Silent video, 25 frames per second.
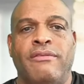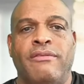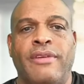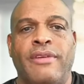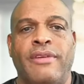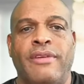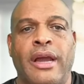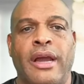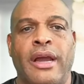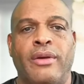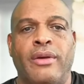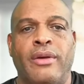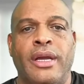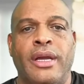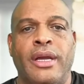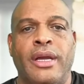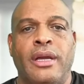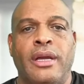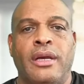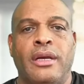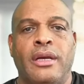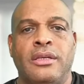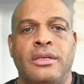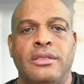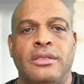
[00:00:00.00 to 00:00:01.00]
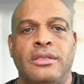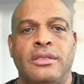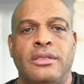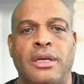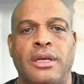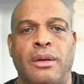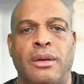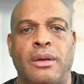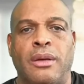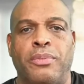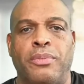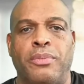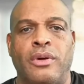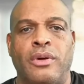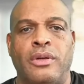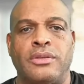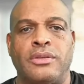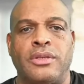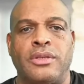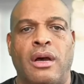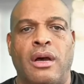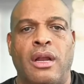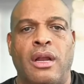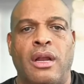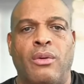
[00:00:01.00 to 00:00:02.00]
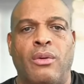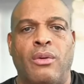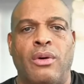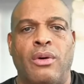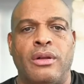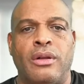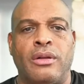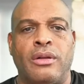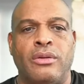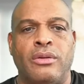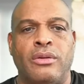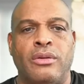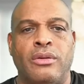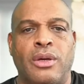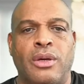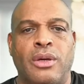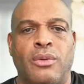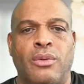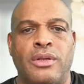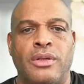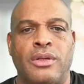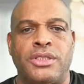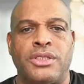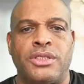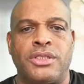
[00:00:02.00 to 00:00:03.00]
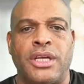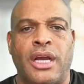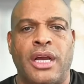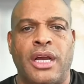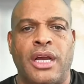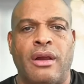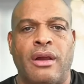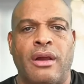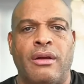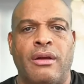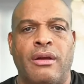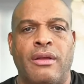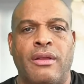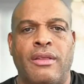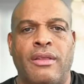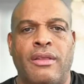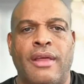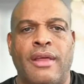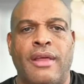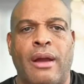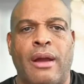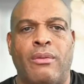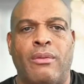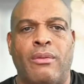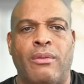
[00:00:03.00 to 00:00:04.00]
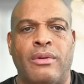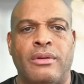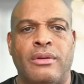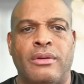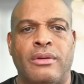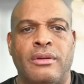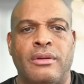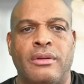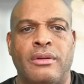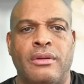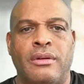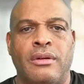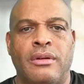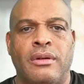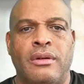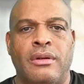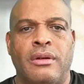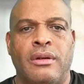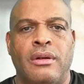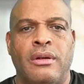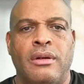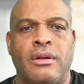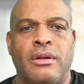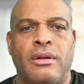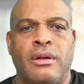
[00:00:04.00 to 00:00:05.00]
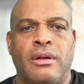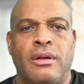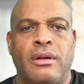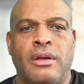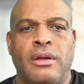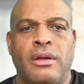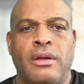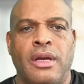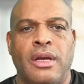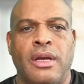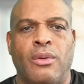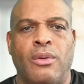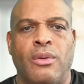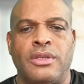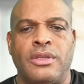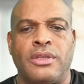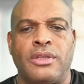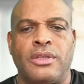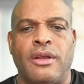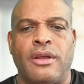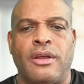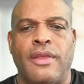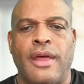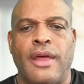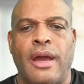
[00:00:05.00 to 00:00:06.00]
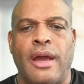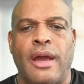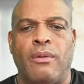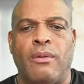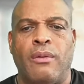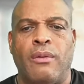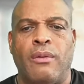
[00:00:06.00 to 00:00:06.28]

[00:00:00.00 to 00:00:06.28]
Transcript: Very simple. So all I want to do is I want to share that one. Yeah, I want to share that